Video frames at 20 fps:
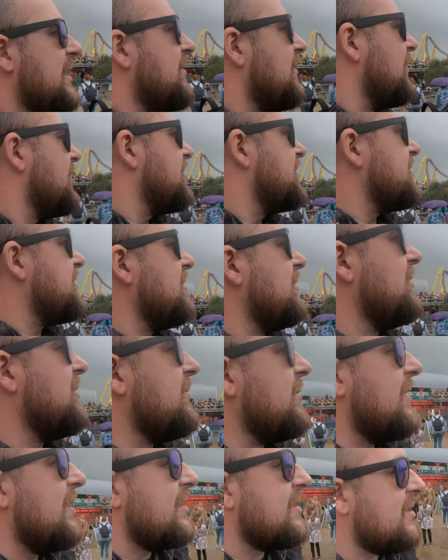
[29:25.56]
Hero's still
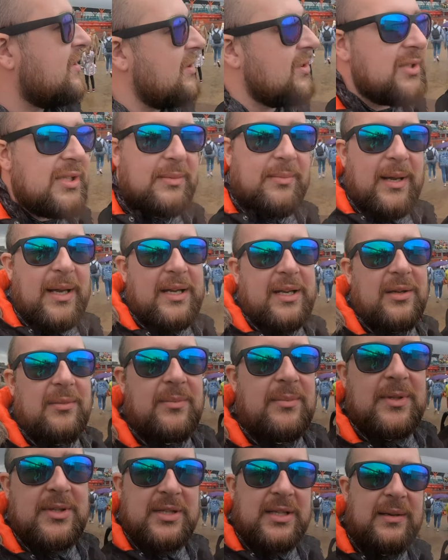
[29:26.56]
doing its slushy
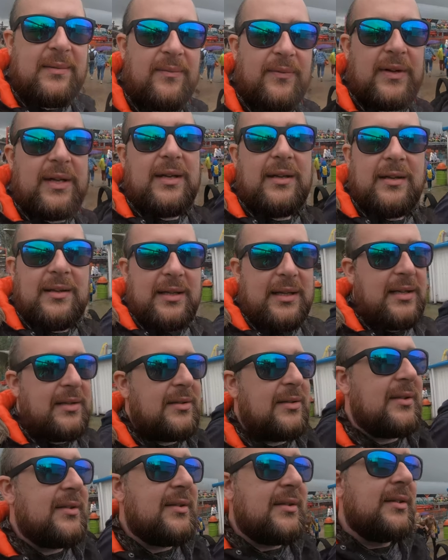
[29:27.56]
making machine thing that it
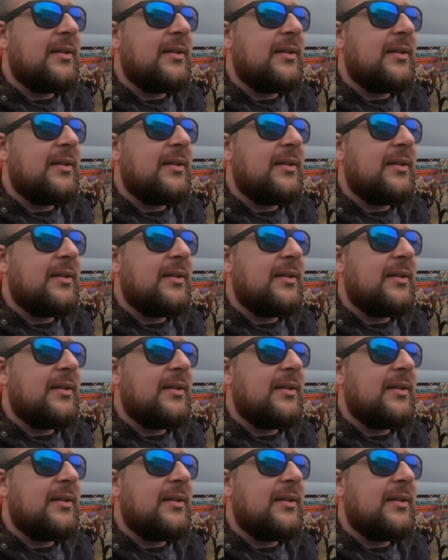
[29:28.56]
does.